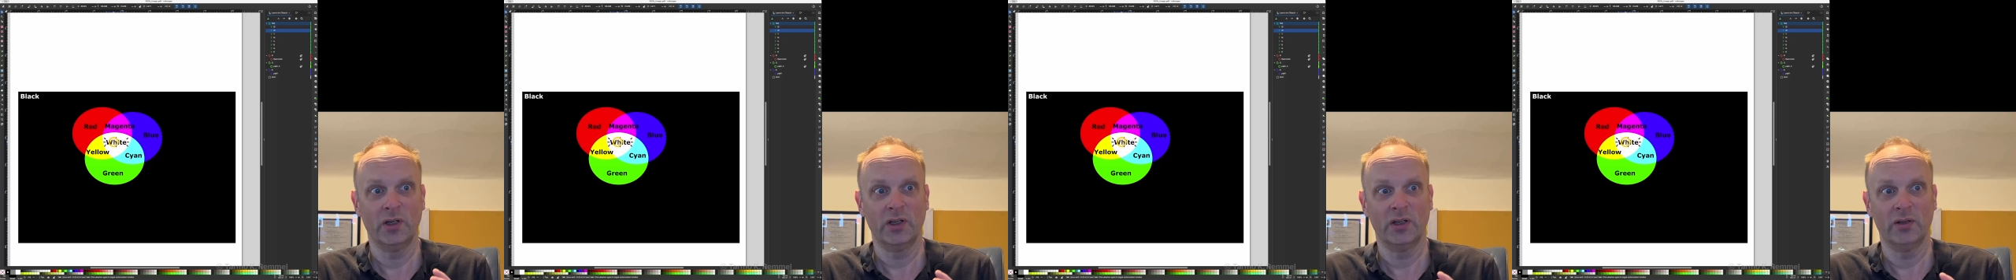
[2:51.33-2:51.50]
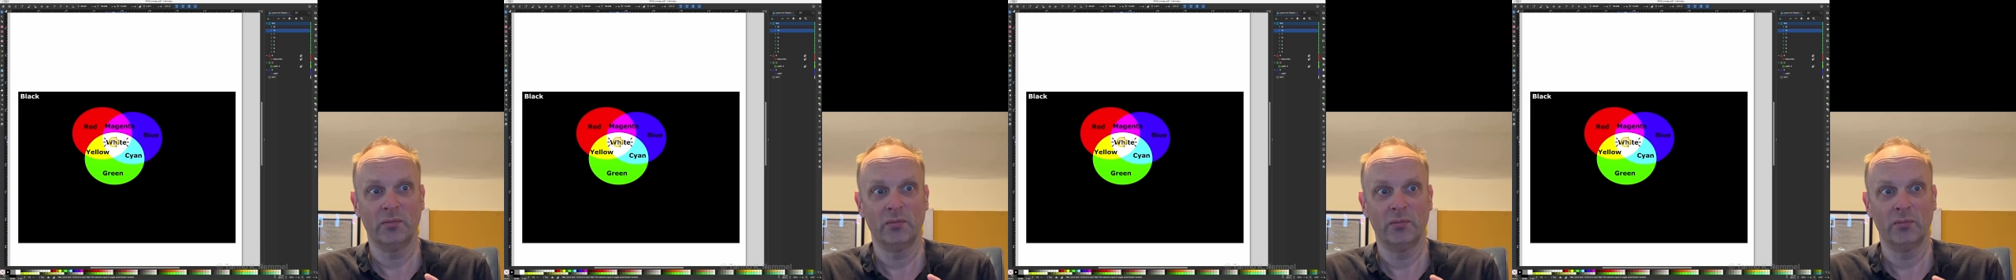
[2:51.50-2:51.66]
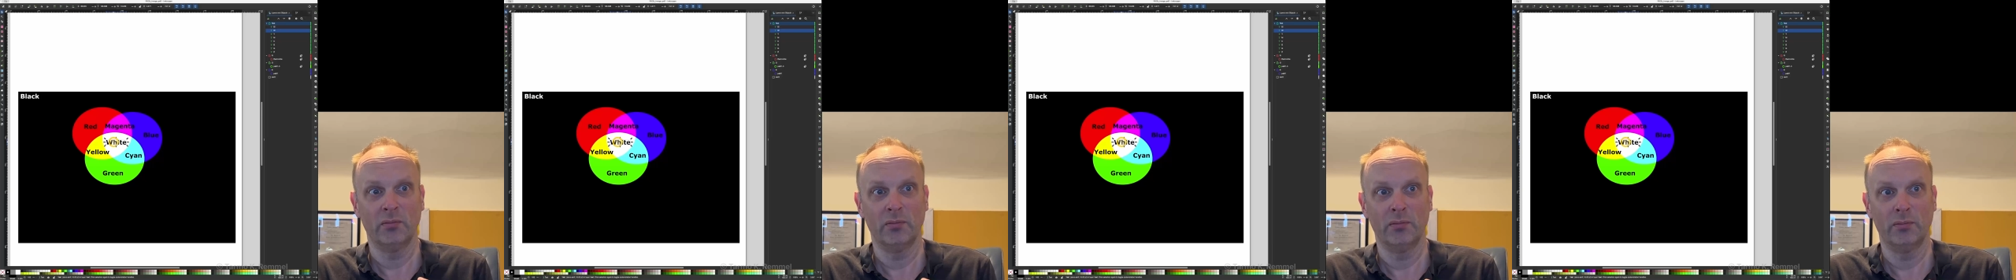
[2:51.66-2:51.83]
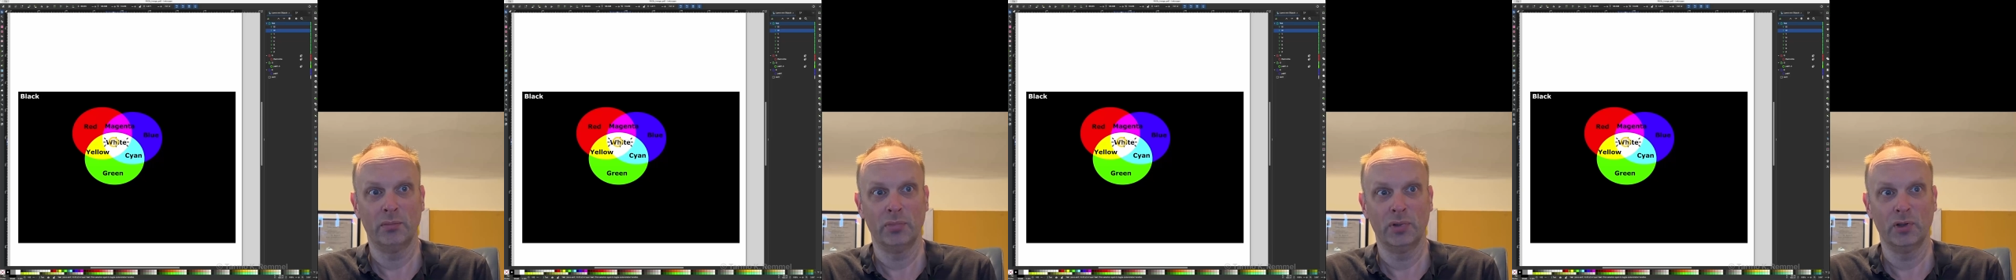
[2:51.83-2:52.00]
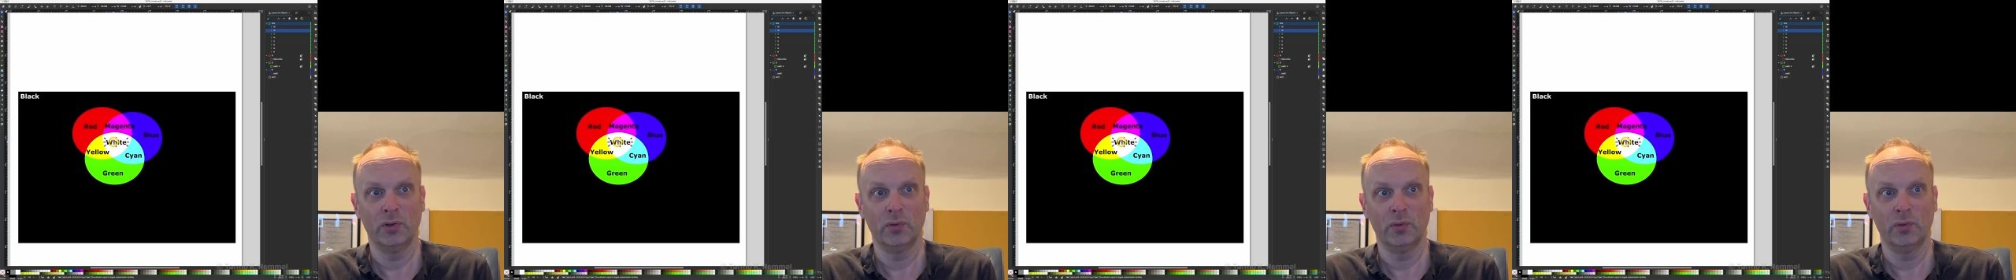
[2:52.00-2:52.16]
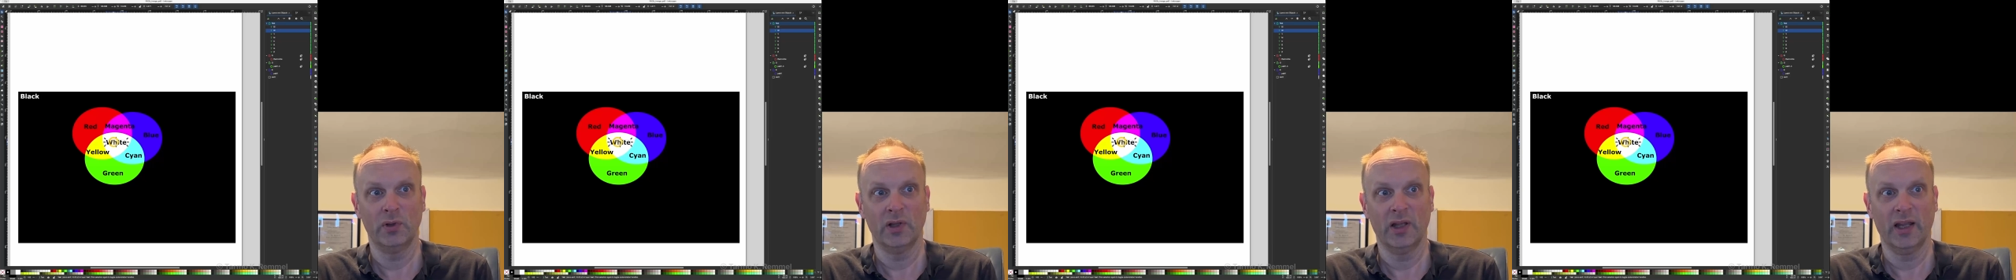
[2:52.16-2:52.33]
and
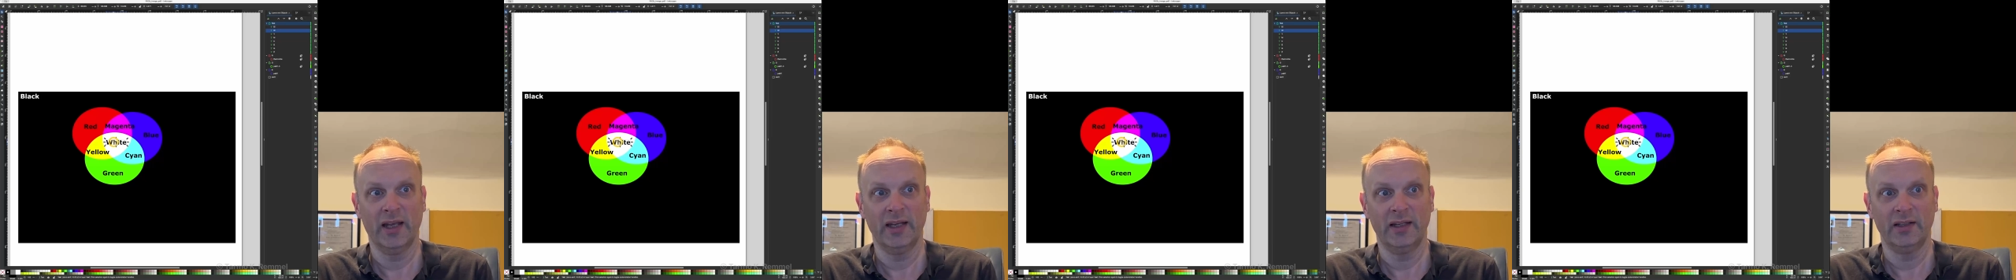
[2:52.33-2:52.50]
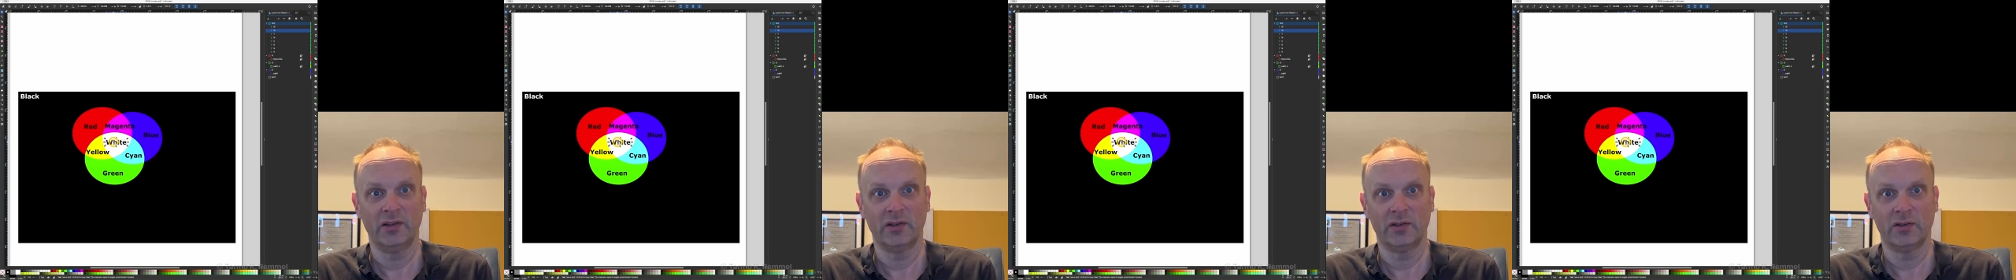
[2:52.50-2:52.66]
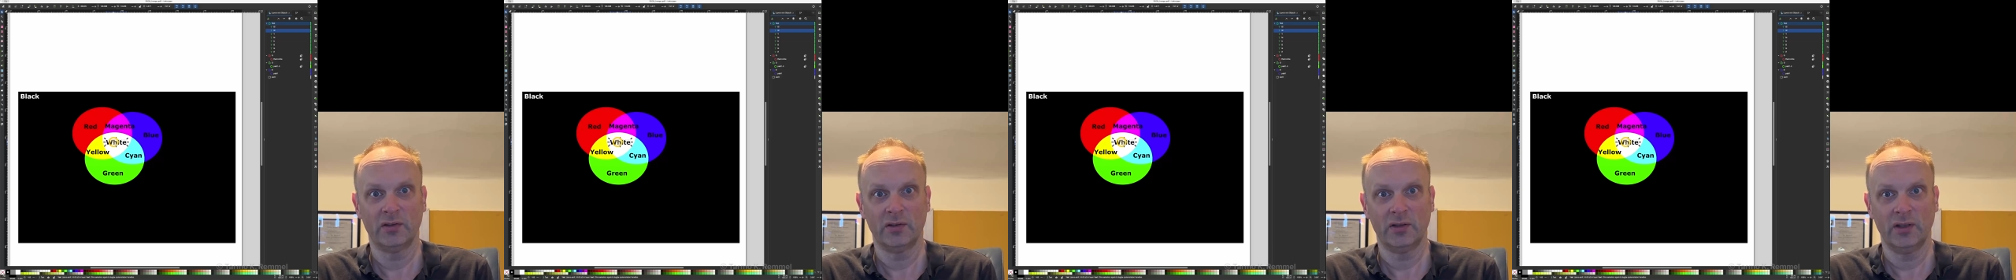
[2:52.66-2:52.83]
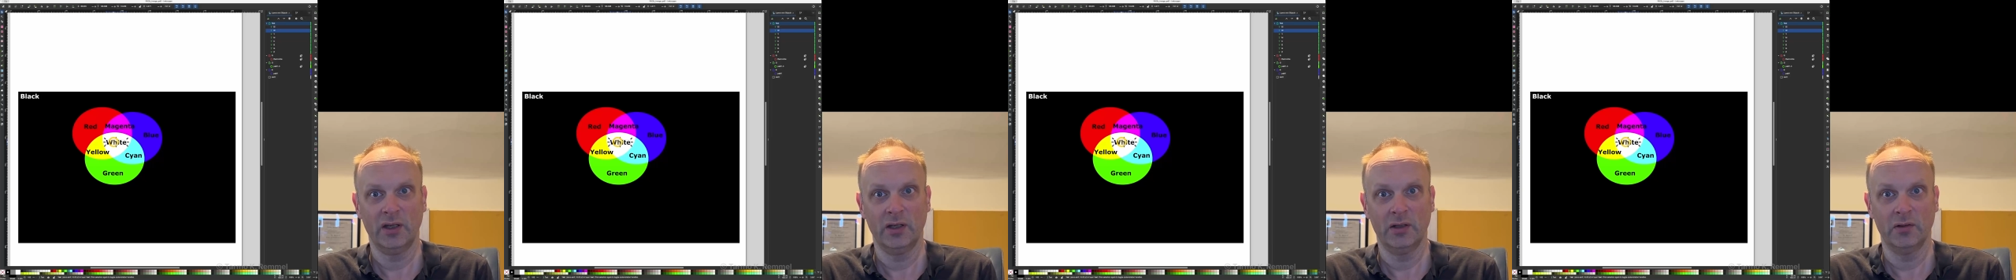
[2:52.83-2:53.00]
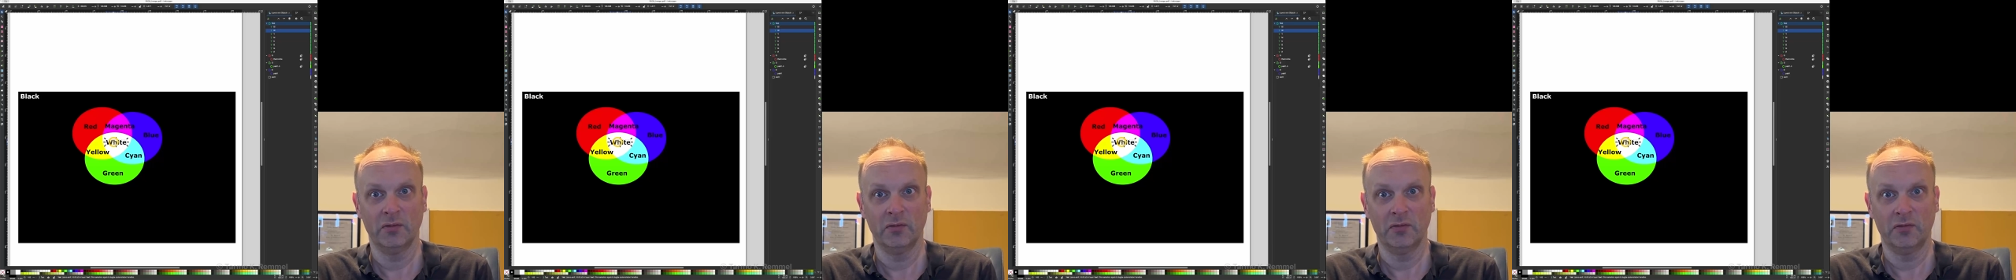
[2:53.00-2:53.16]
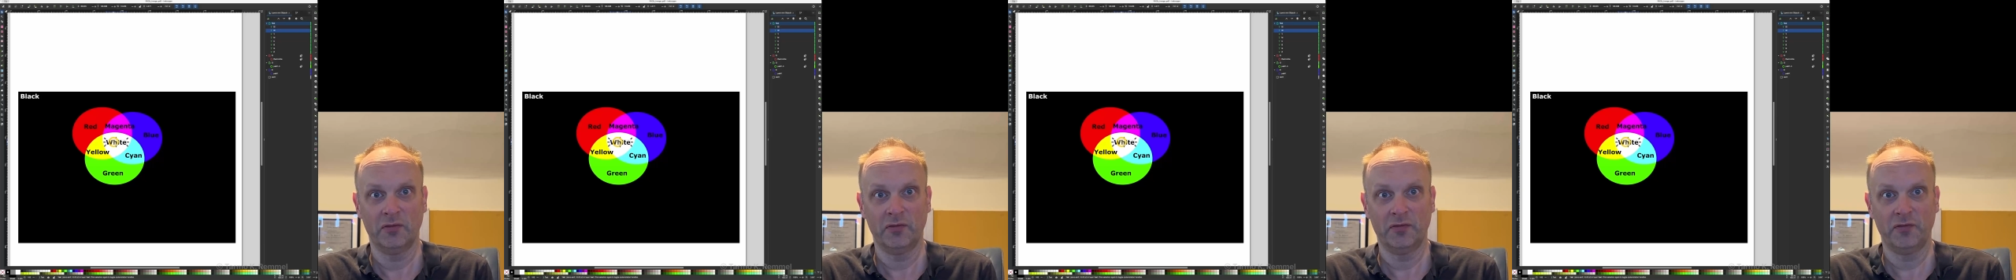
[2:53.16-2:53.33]
blue light in
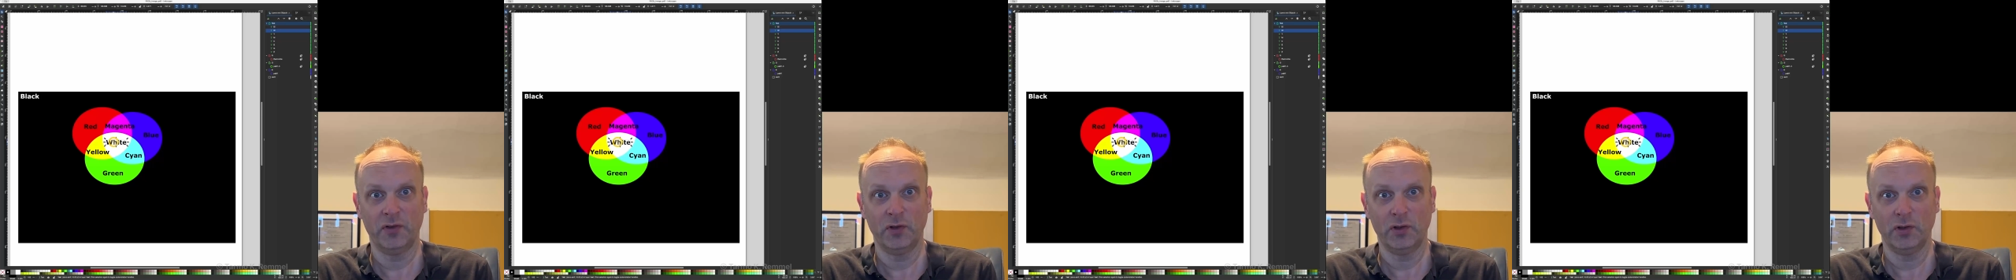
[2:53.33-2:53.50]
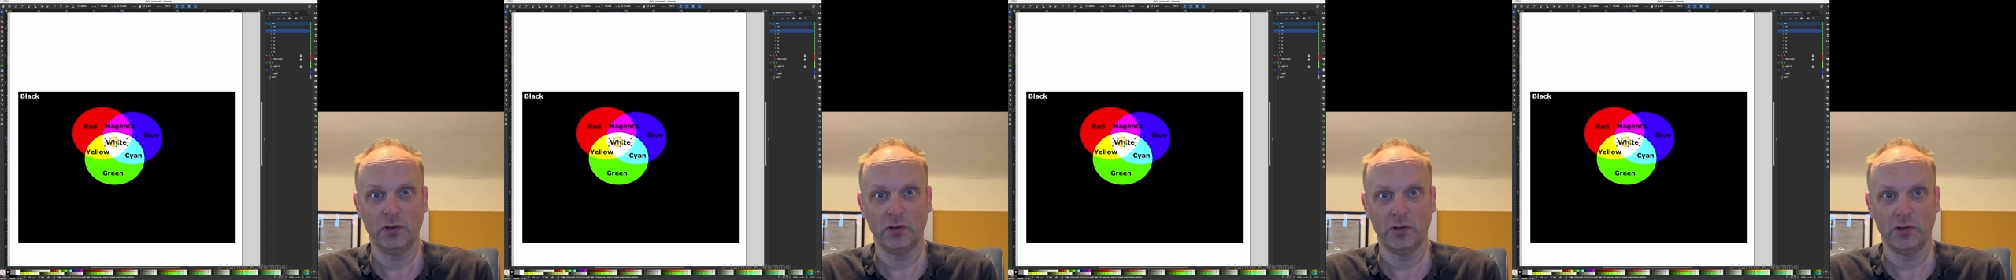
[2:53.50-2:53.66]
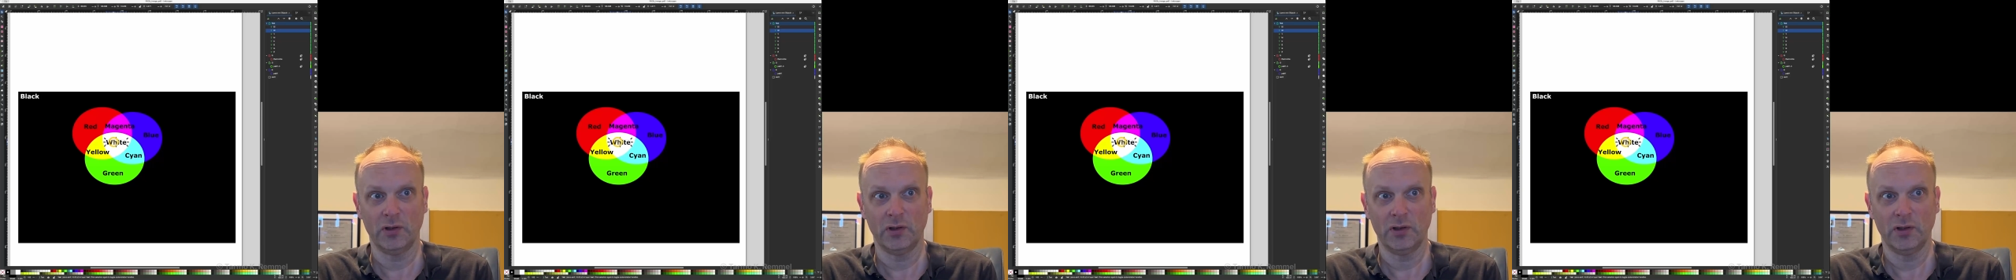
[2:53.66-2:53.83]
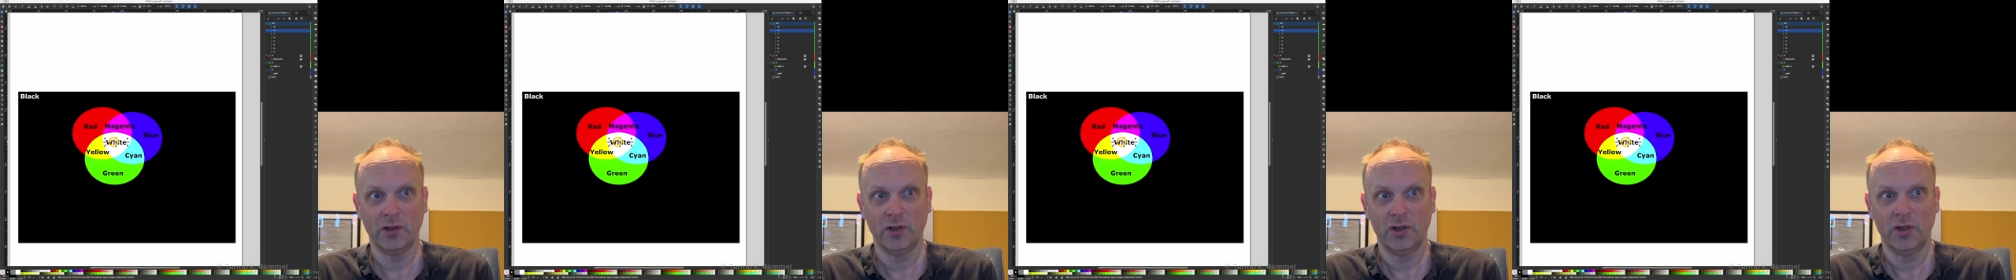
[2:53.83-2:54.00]
full,